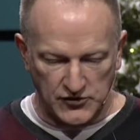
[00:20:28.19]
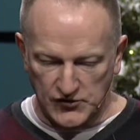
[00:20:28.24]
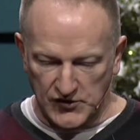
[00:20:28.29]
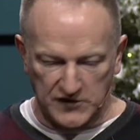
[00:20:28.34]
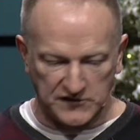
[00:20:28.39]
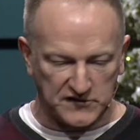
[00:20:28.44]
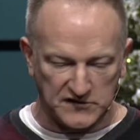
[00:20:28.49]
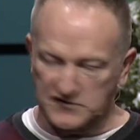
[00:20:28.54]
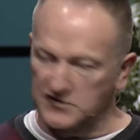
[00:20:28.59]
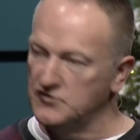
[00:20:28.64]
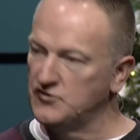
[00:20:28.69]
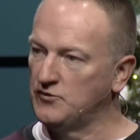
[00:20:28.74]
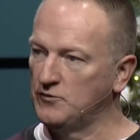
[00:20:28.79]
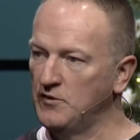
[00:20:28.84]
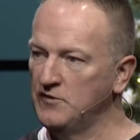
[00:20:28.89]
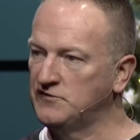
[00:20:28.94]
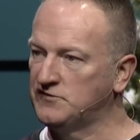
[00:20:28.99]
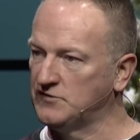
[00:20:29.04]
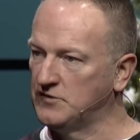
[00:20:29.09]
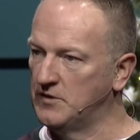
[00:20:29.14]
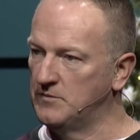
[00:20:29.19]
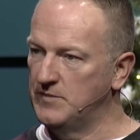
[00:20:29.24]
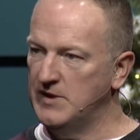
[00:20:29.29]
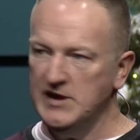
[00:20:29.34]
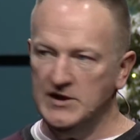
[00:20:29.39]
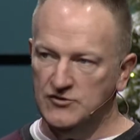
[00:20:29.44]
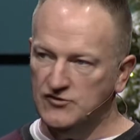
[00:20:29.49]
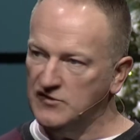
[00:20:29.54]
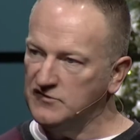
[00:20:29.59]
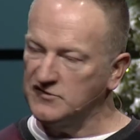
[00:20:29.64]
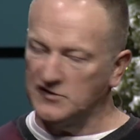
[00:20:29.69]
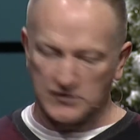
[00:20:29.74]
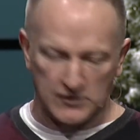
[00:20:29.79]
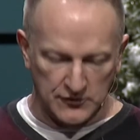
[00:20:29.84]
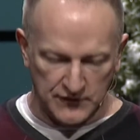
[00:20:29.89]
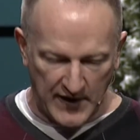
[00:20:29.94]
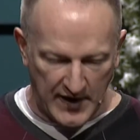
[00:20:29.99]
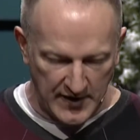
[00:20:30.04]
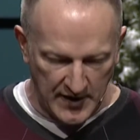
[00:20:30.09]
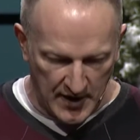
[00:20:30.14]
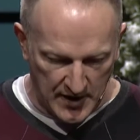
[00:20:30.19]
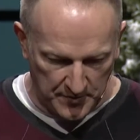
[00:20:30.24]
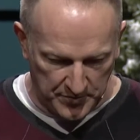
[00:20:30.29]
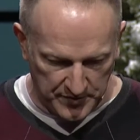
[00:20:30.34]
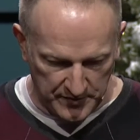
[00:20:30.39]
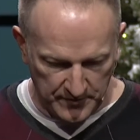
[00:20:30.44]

Jesus in Jerusalem, he had just cleared that up.